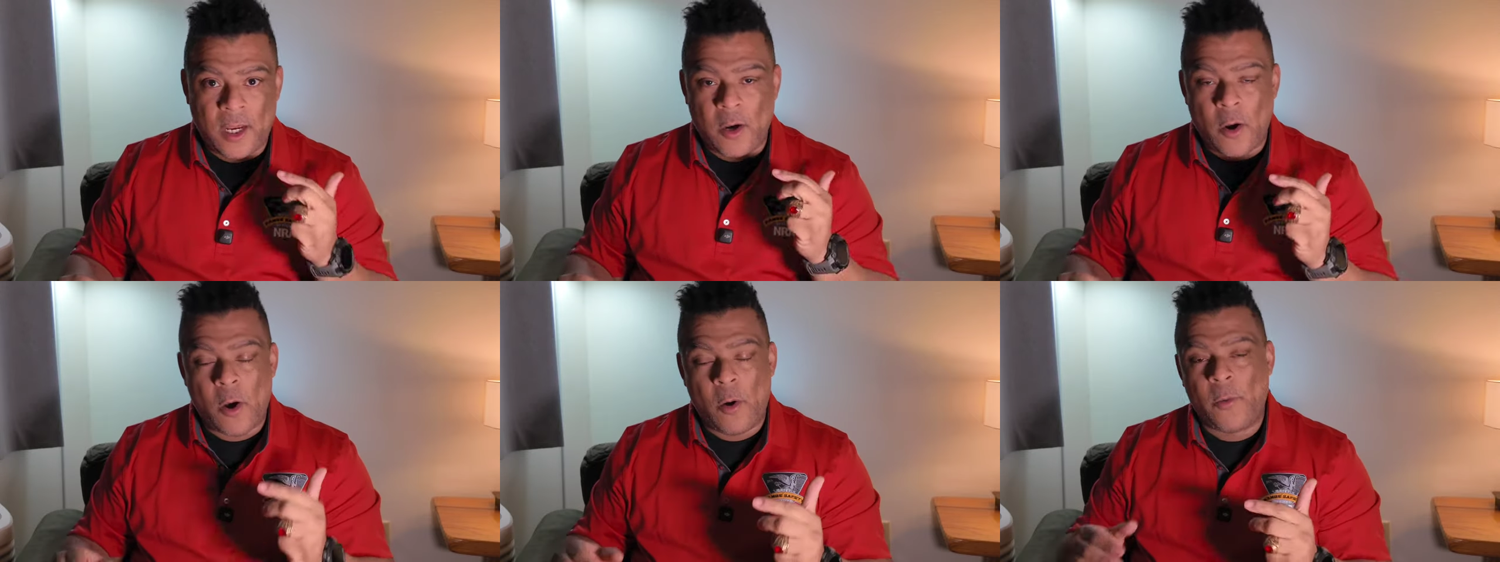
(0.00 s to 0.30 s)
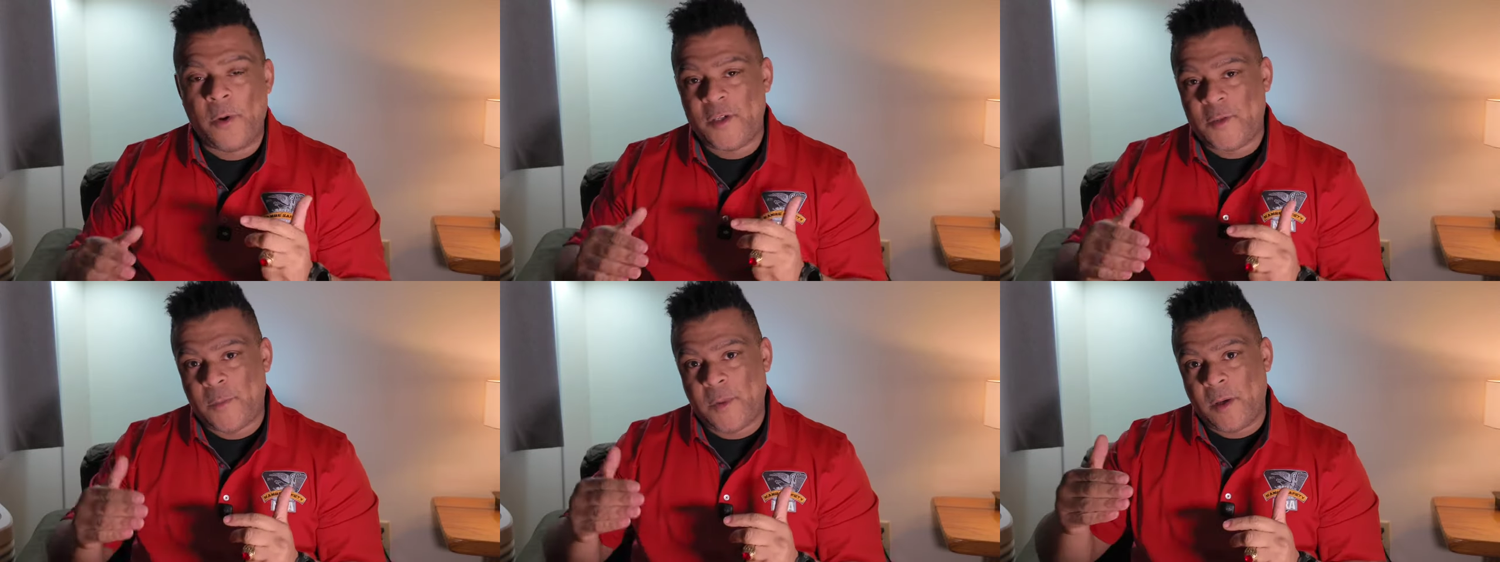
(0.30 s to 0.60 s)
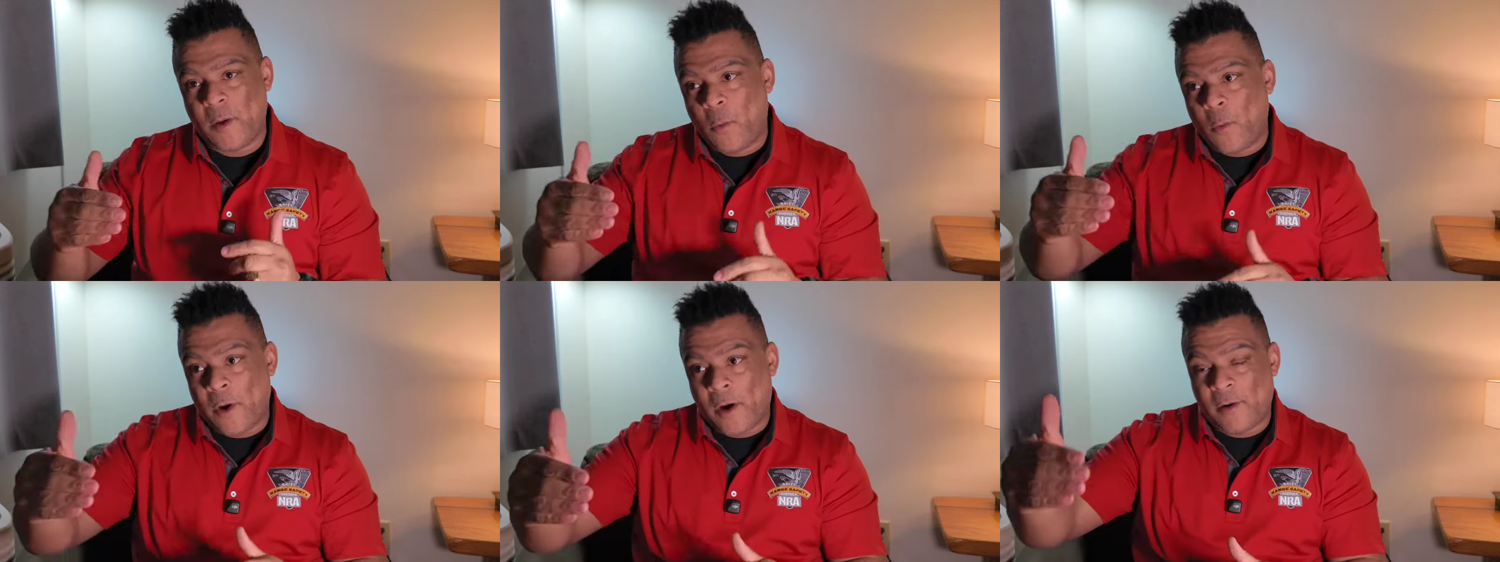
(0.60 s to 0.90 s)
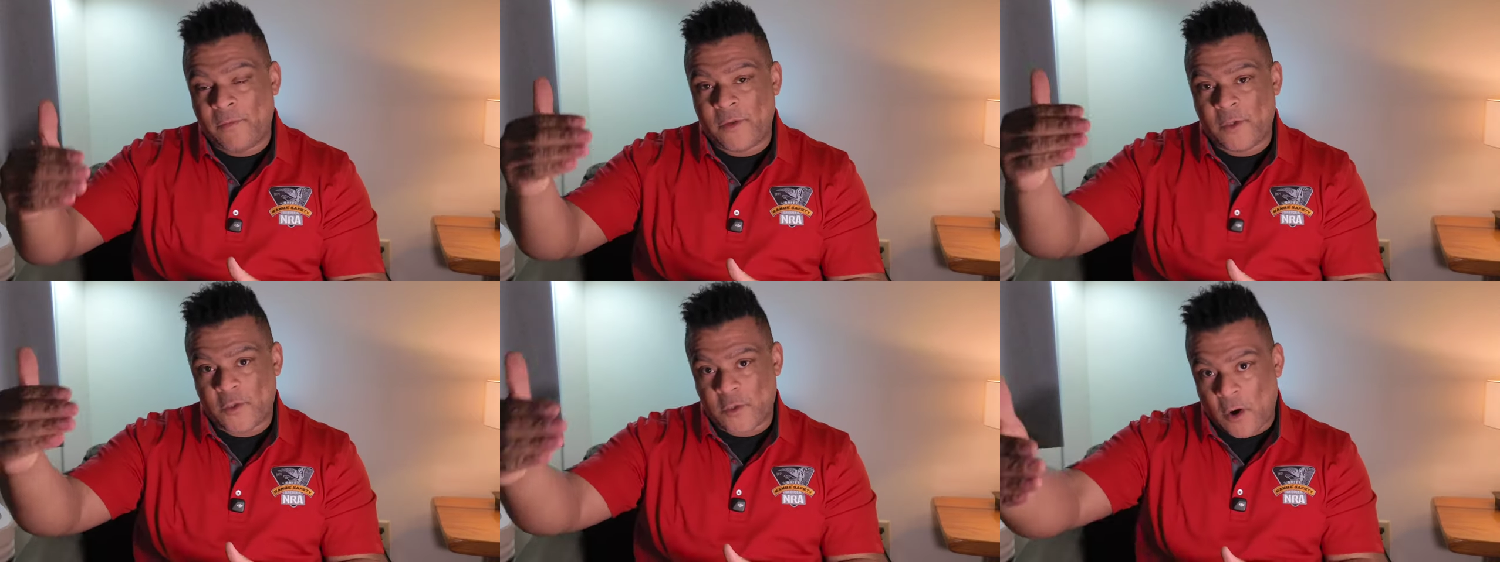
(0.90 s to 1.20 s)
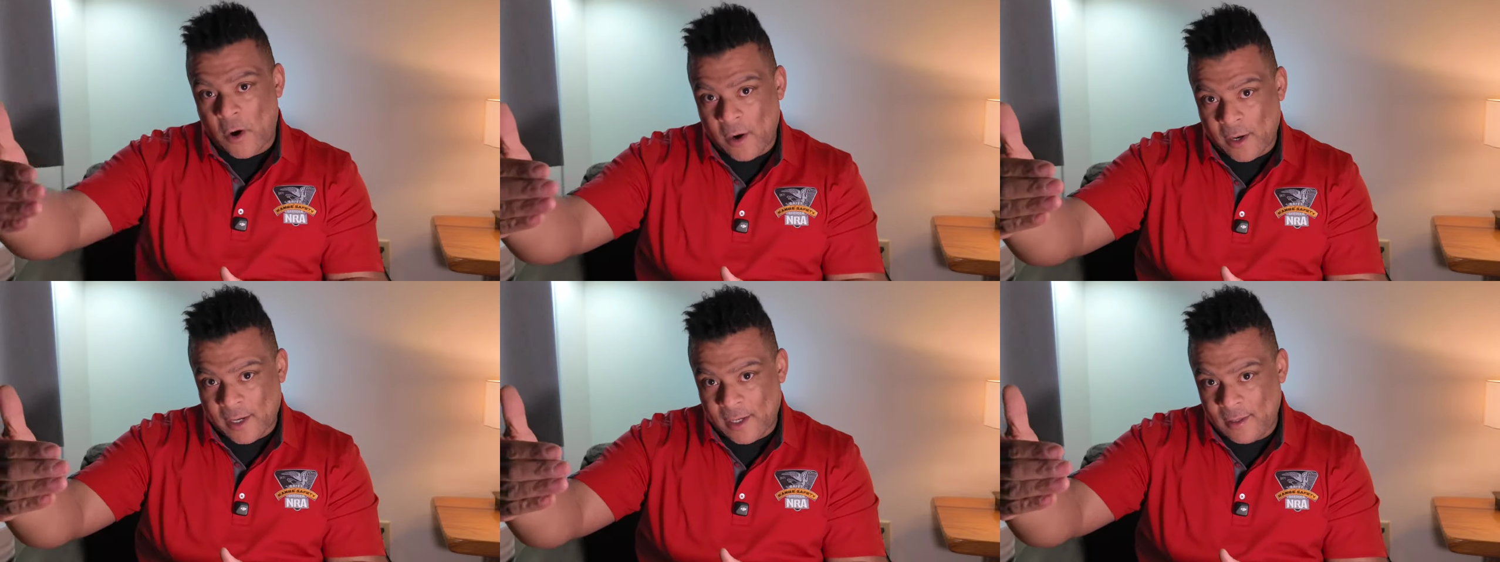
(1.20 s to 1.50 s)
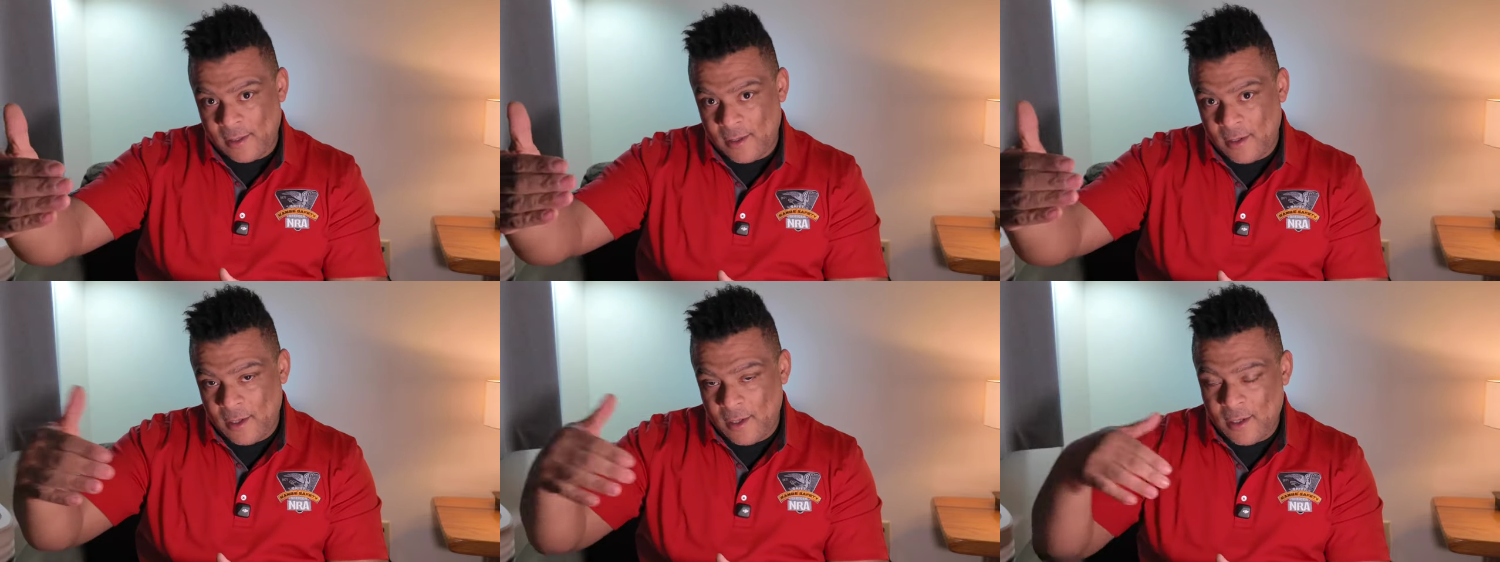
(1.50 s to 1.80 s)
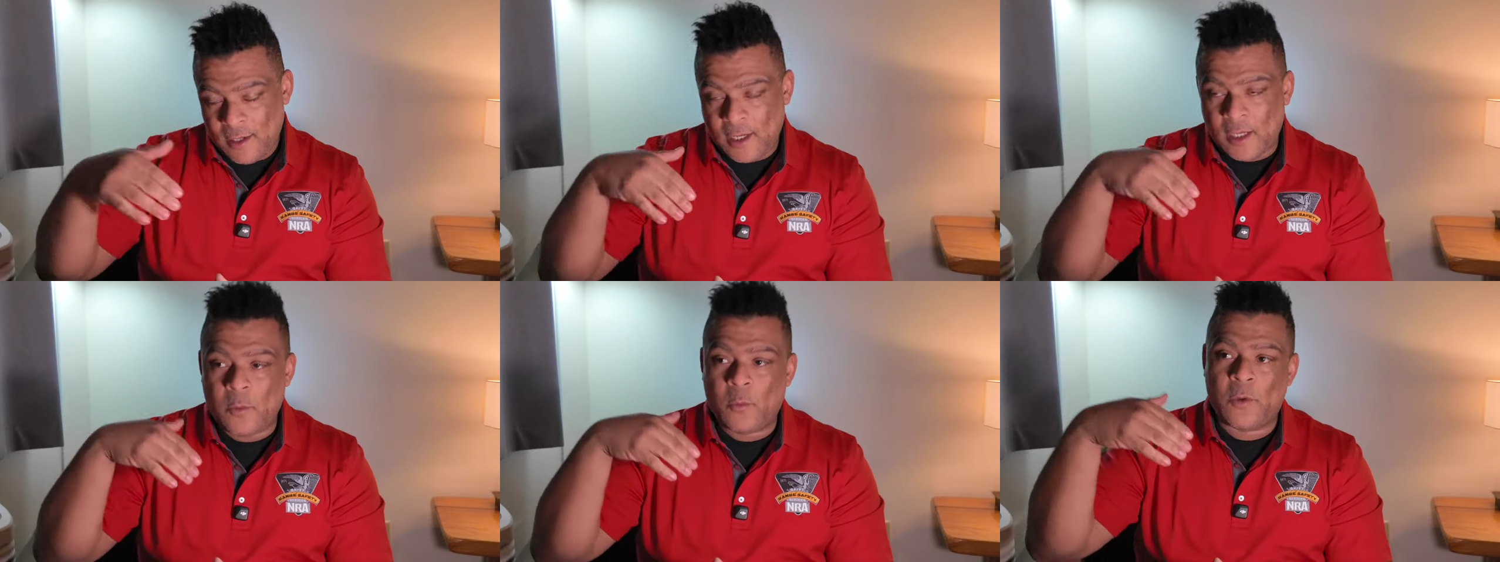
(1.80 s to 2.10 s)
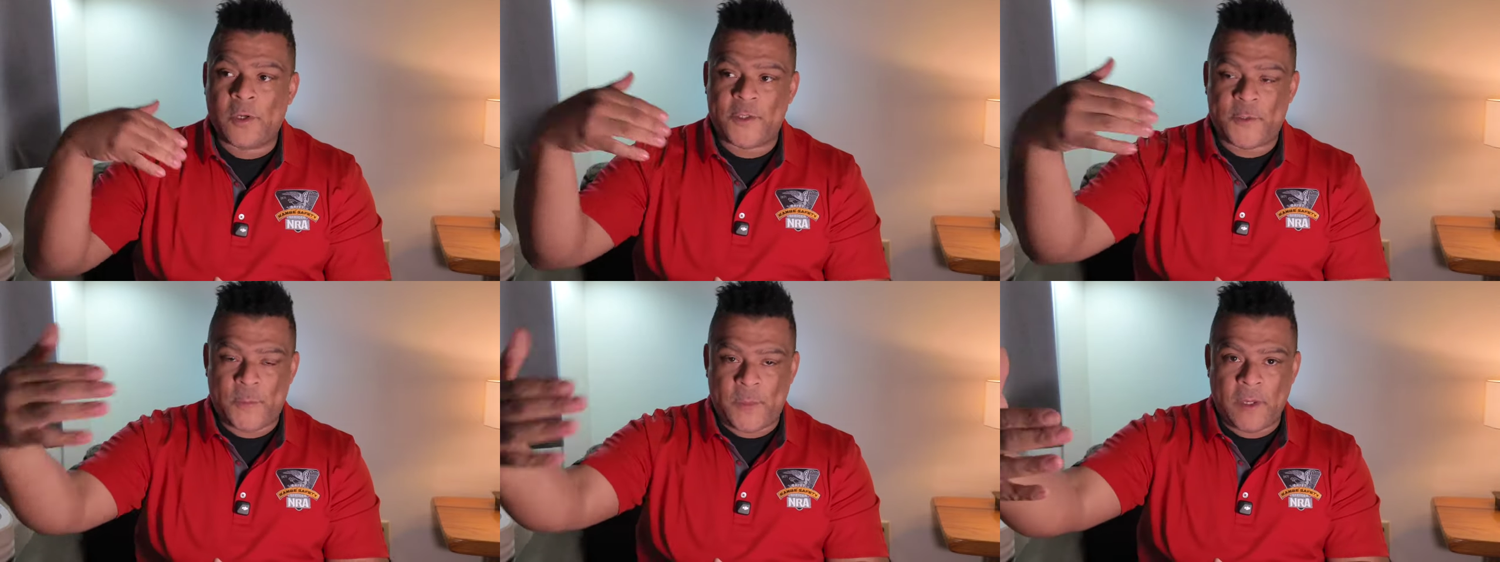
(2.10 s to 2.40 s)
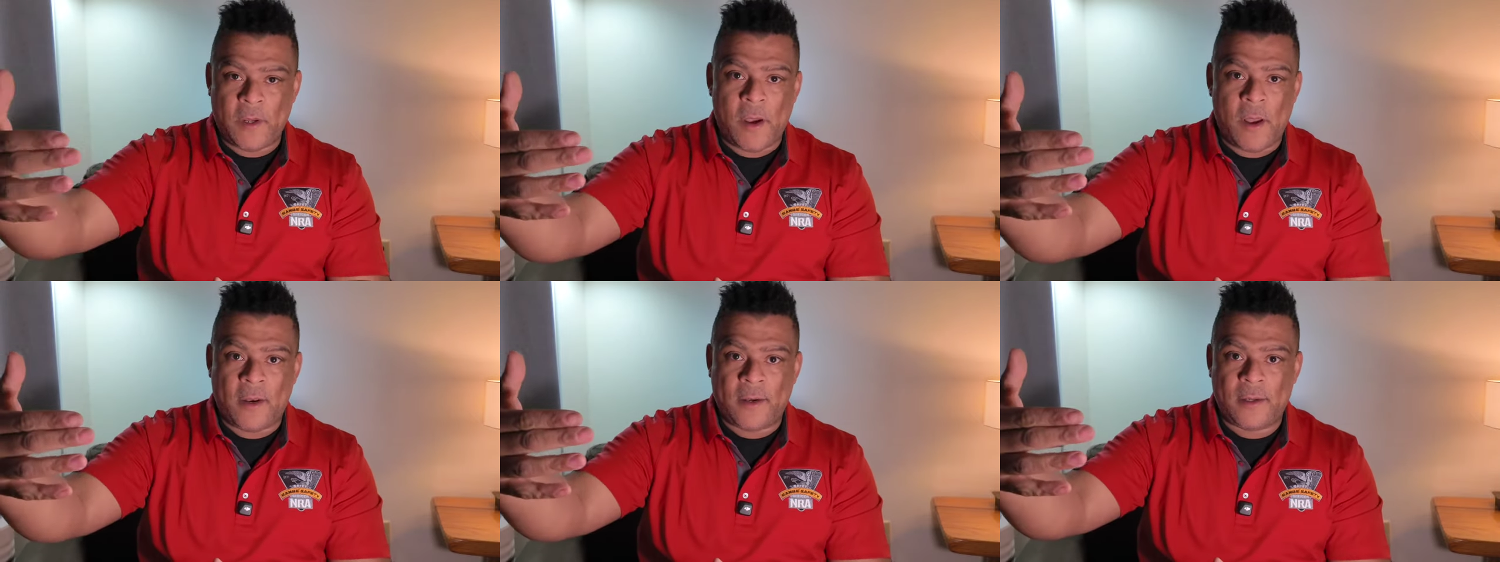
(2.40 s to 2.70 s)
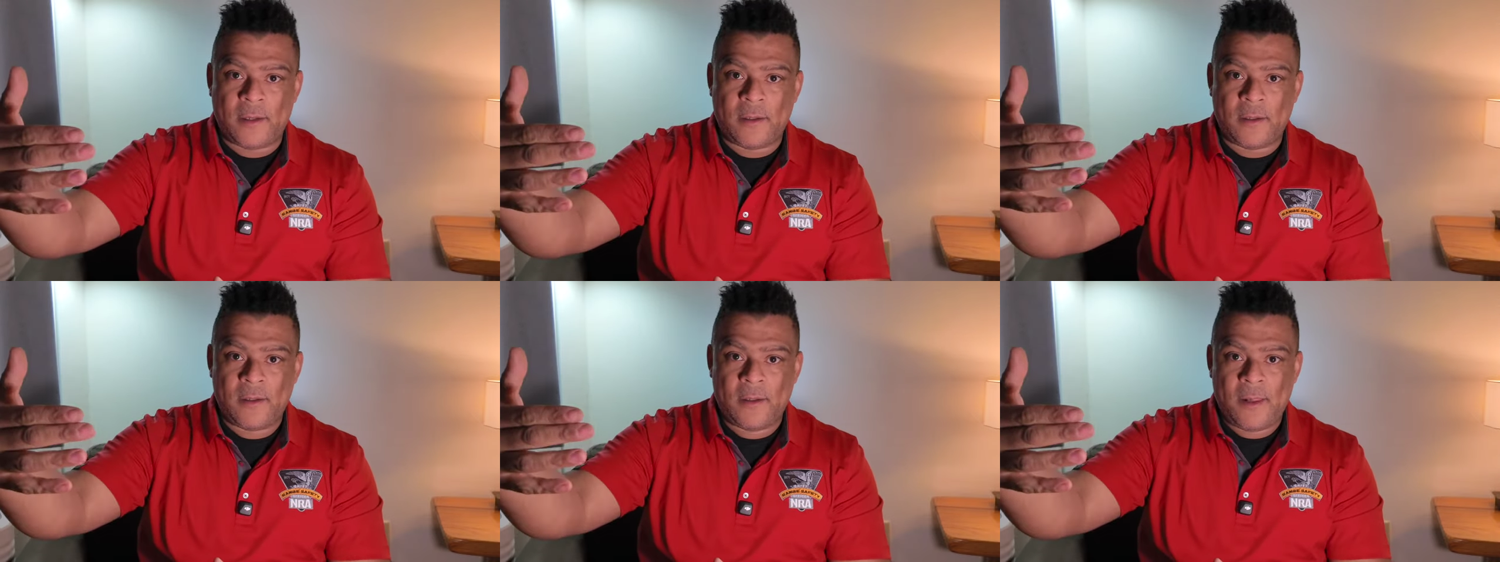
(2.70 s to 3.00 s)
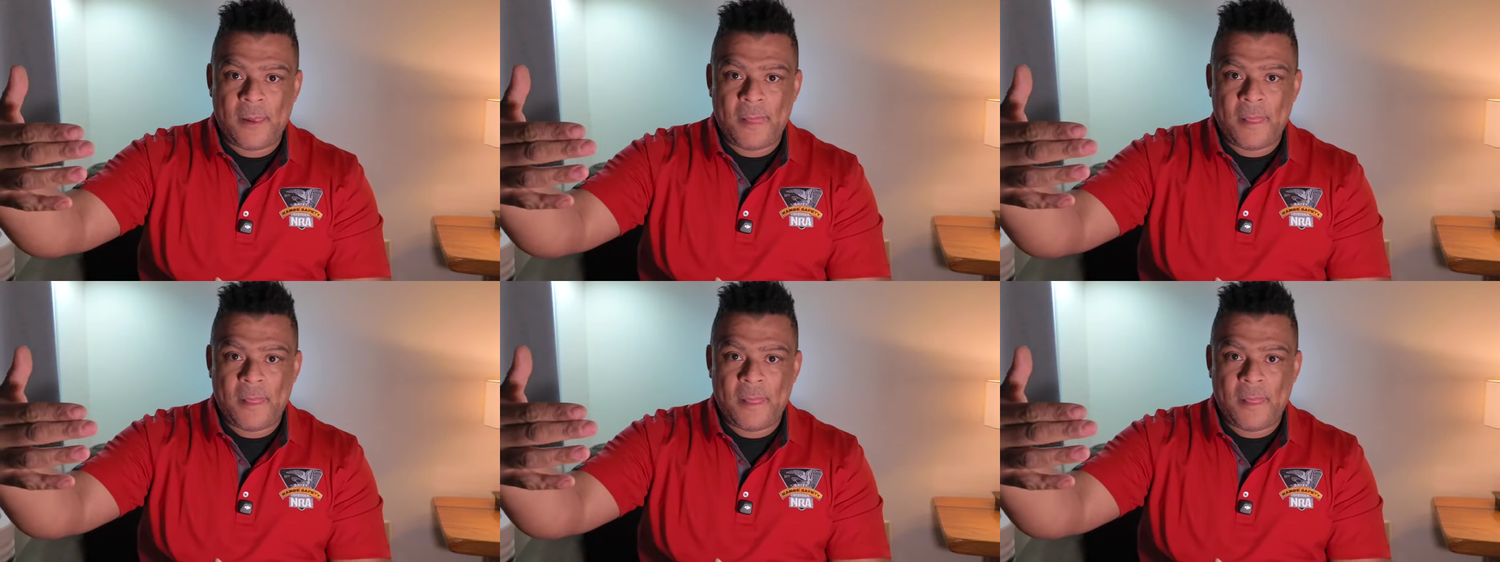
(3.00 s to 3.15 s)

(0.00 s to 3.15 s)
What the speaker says: and always be aware of your target and what's beyond it.